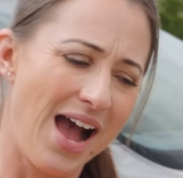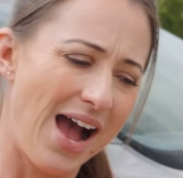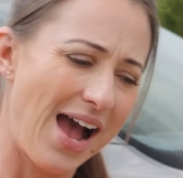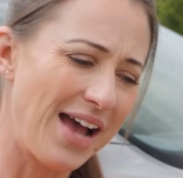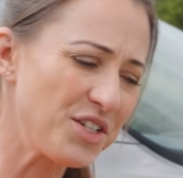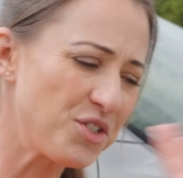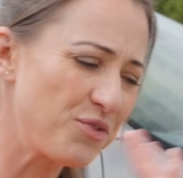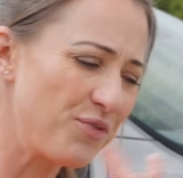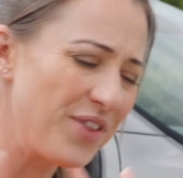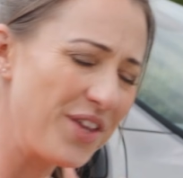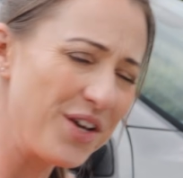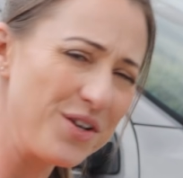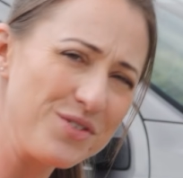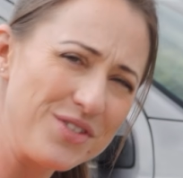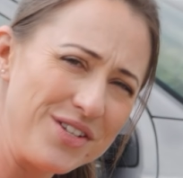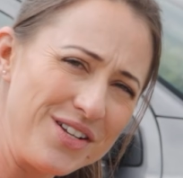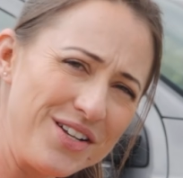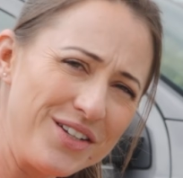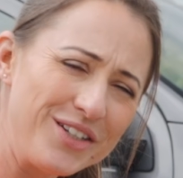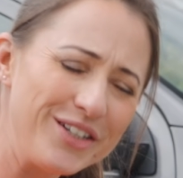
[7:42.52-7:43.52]
As for
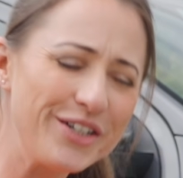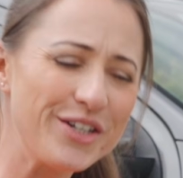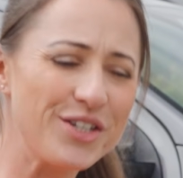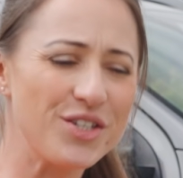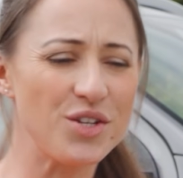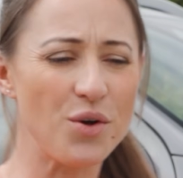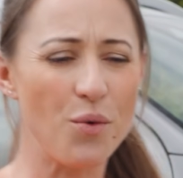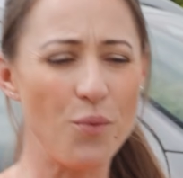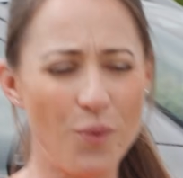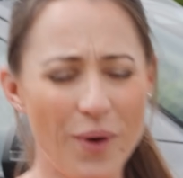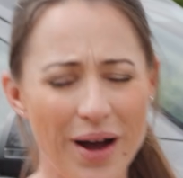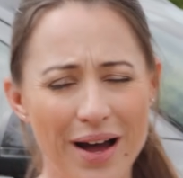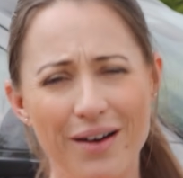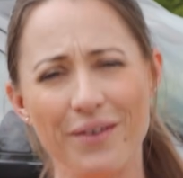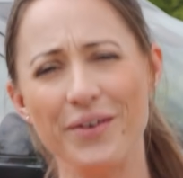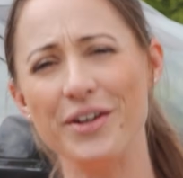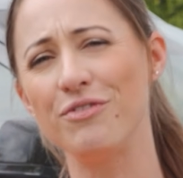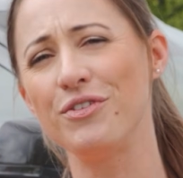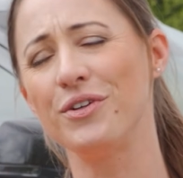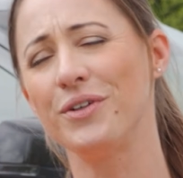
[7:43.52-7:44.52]
those looks,
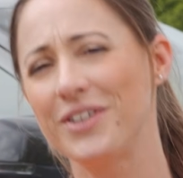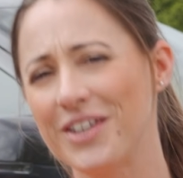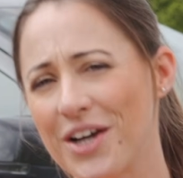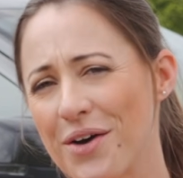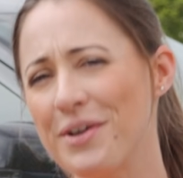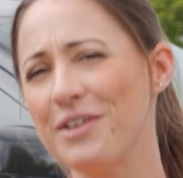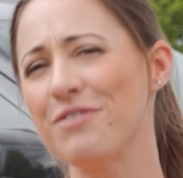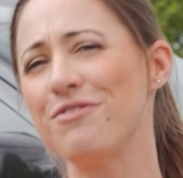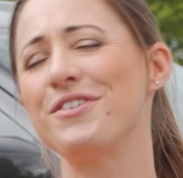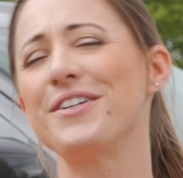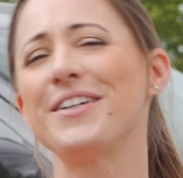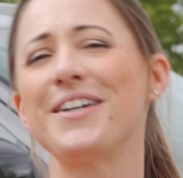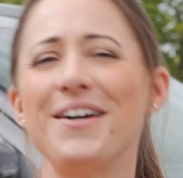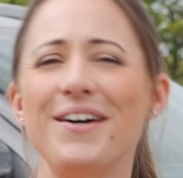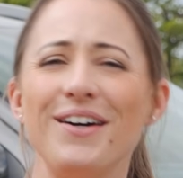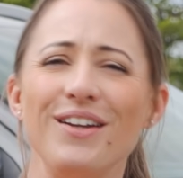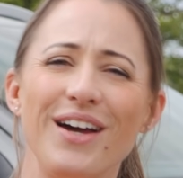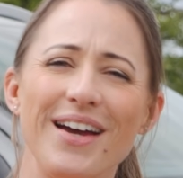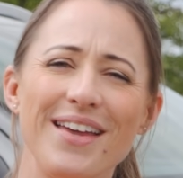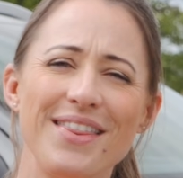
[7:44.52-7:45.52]
well, if you're going for a
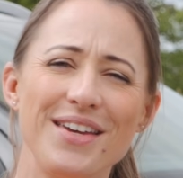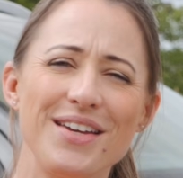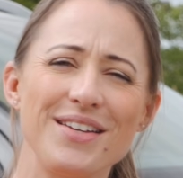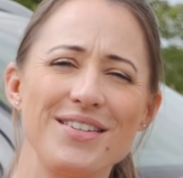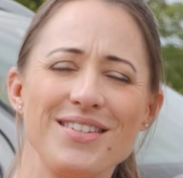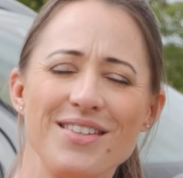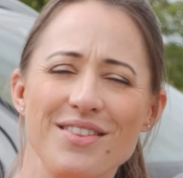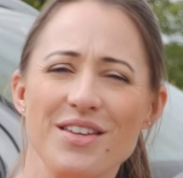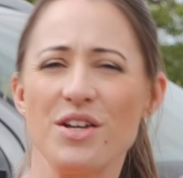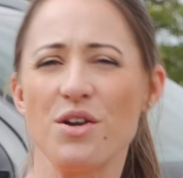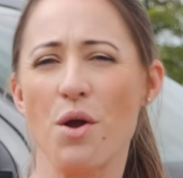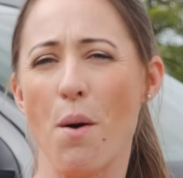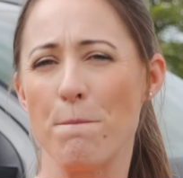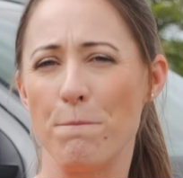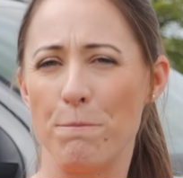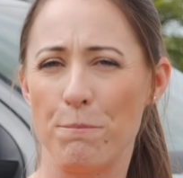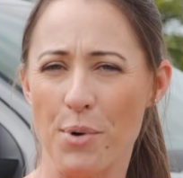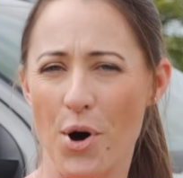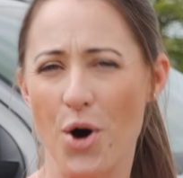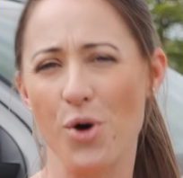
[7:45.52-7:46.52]
car like this, then
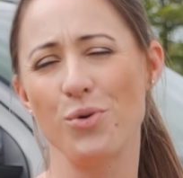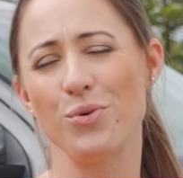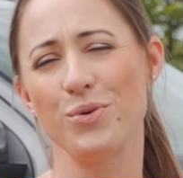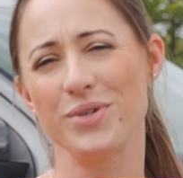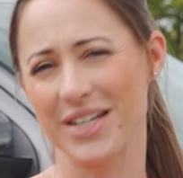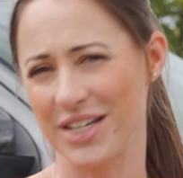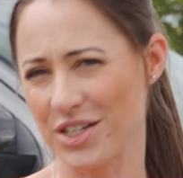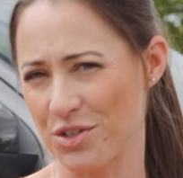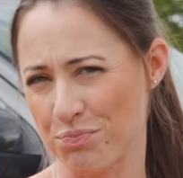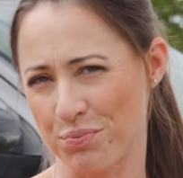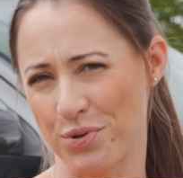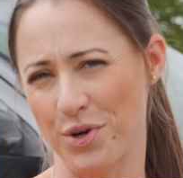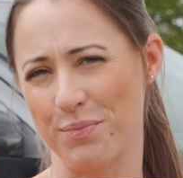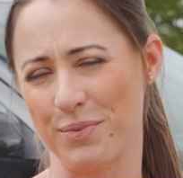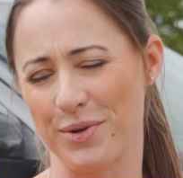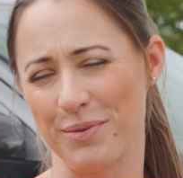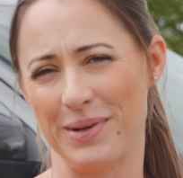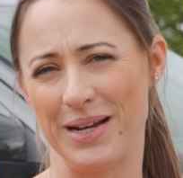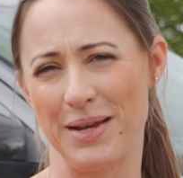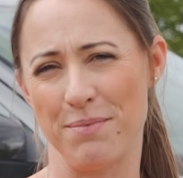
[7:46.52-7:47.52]
bold is
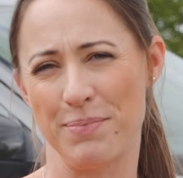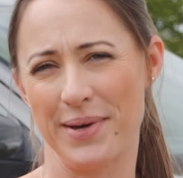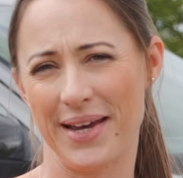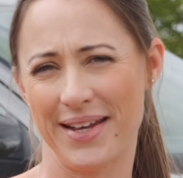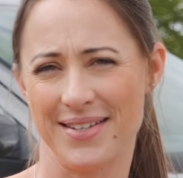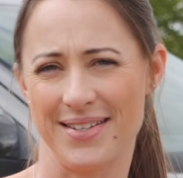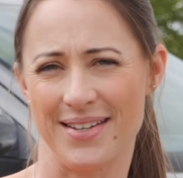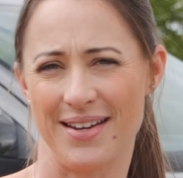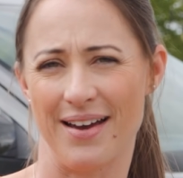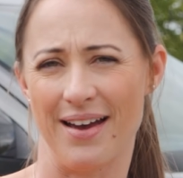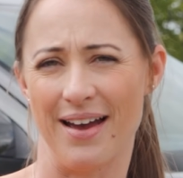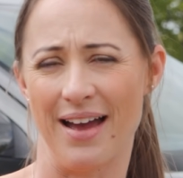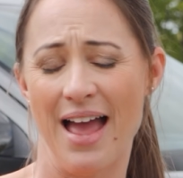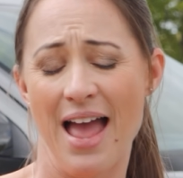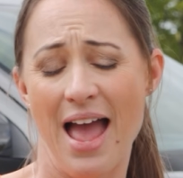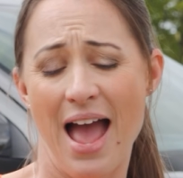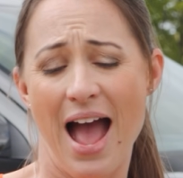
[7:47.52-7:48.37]
probably better.